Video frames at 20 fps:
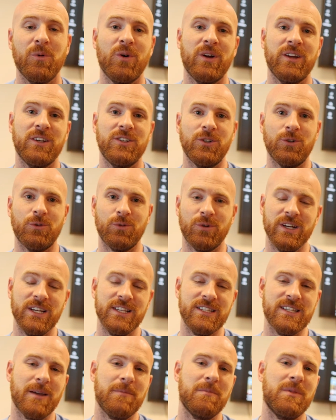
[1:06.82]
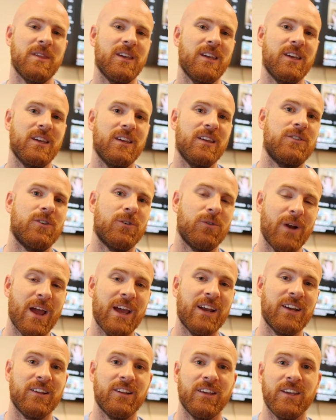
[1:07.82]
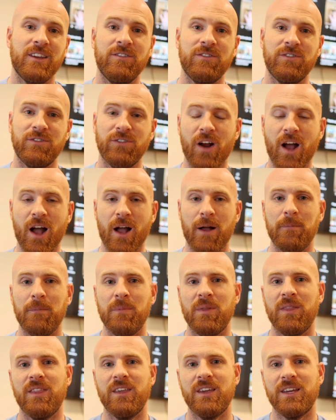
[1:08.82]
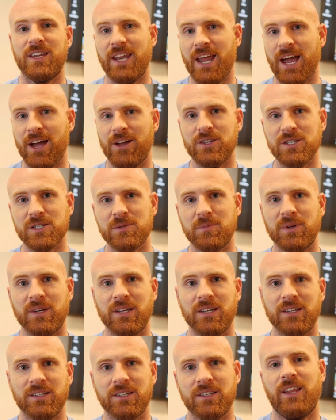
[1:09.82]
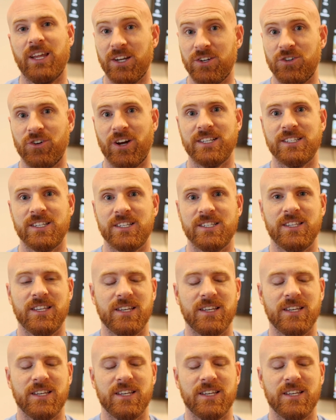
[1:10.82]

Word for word: going to read something directly from the announcement that addresses